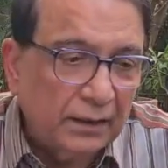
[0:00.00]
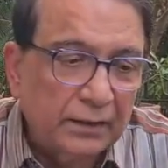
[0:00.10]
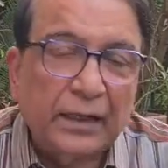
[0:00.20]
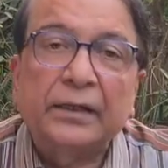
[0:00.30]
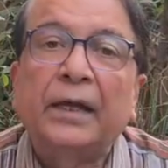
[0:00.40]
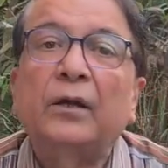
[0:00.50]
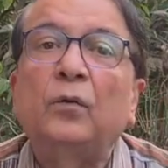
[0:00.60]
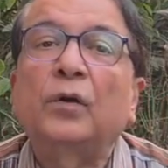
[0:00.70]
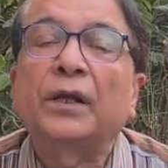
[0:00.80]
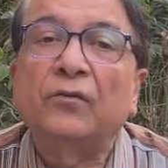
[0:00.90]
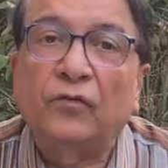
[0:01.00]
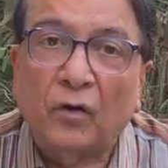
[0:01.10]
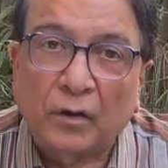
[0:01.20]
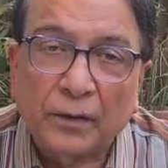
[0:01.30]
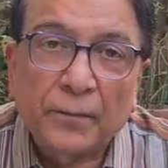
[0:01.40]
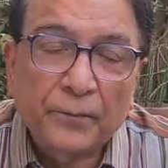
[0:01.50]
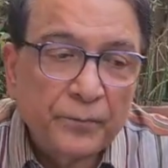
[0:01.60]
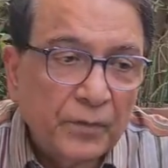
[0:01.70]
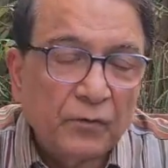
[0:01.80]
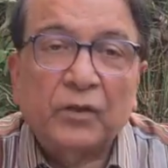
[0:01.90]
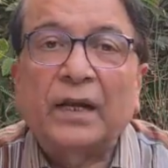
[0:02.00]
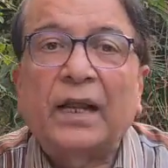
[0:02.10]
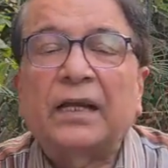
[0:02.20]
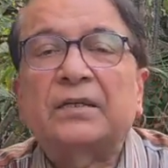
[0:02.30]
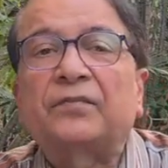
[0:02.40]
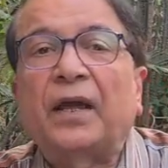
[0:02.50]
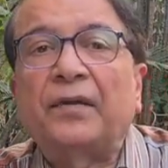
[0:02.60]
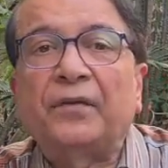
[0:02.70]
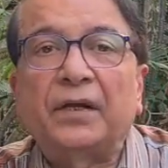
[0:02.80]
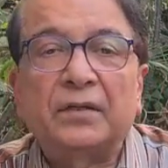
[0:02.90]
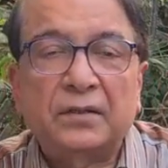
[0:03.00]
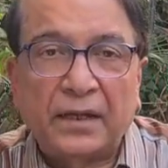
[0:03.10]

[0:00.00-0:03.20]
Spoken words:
that they are looking for the last 5 years,